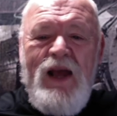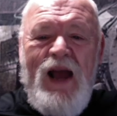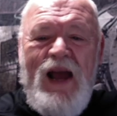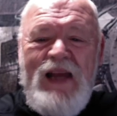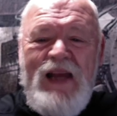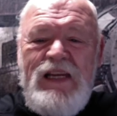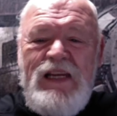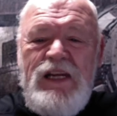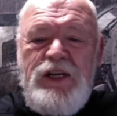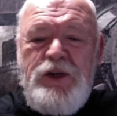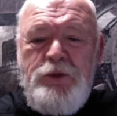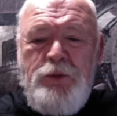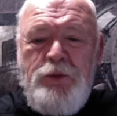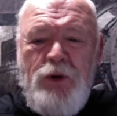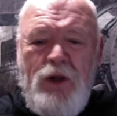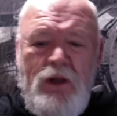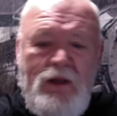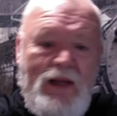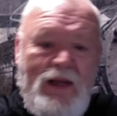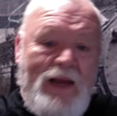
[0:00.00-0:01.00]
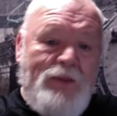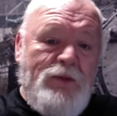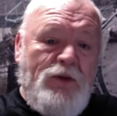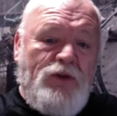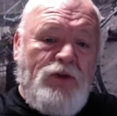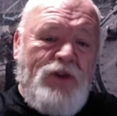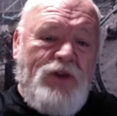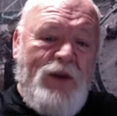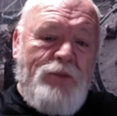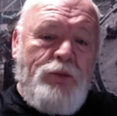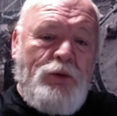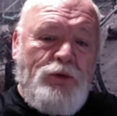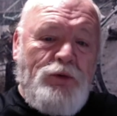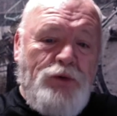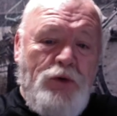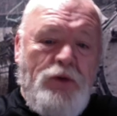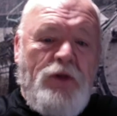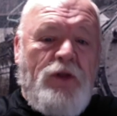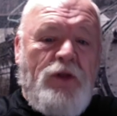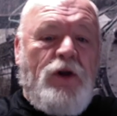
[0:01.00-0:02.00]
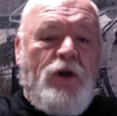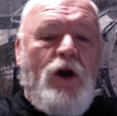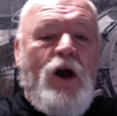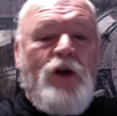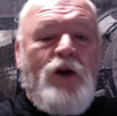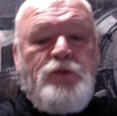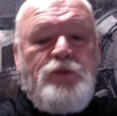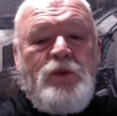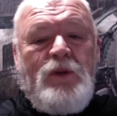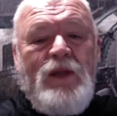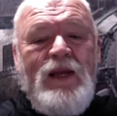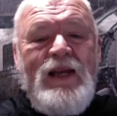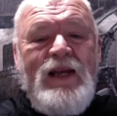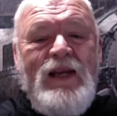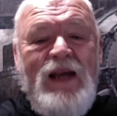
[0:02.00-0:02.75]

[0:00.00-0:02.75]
I need to proclaim the simple truth of the gospel.